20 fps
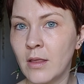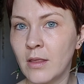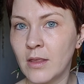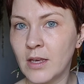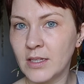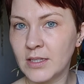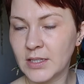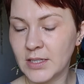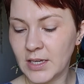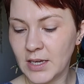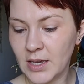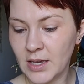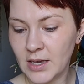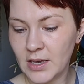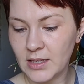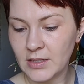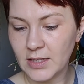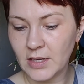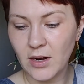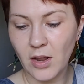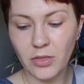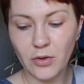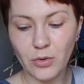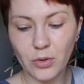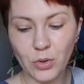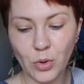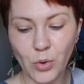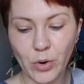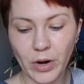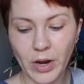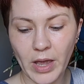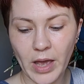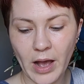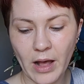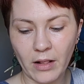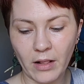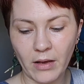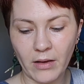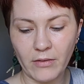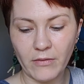This is another
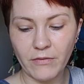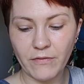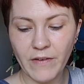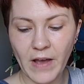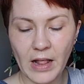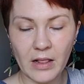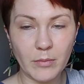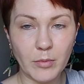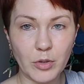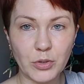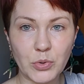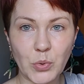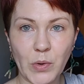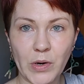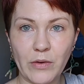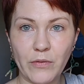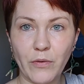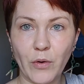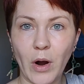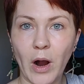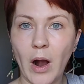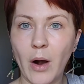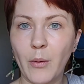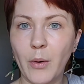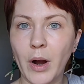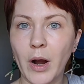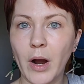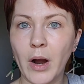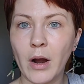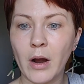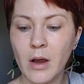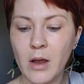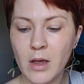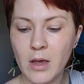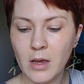L'Oreal Infallible 24 Hour